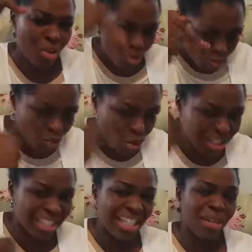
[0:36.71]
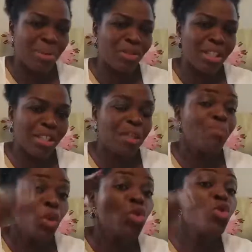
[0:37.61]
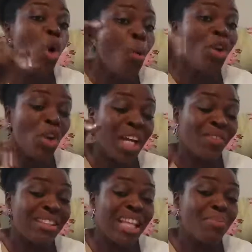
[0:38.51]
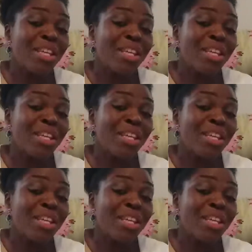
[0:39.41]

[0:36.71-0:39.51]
You just think about it. You know what you're giving them